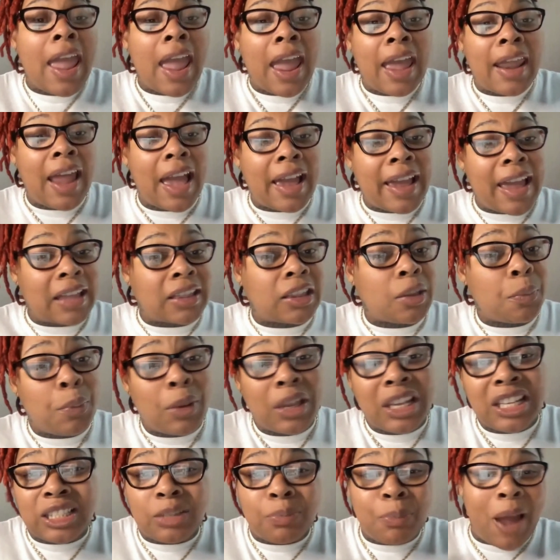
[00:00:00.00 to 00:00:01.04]
and I got the
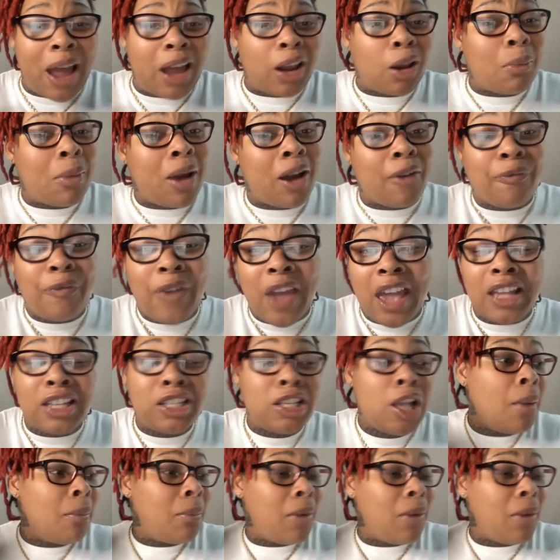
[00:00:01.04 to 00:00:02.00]
biggest smile on my face.